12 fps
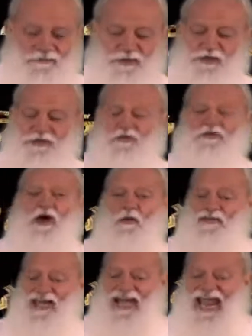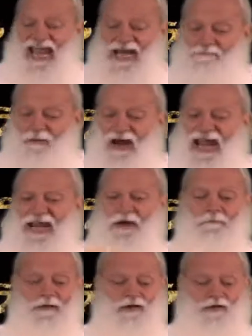Do you know that
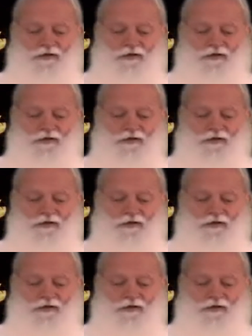Abraham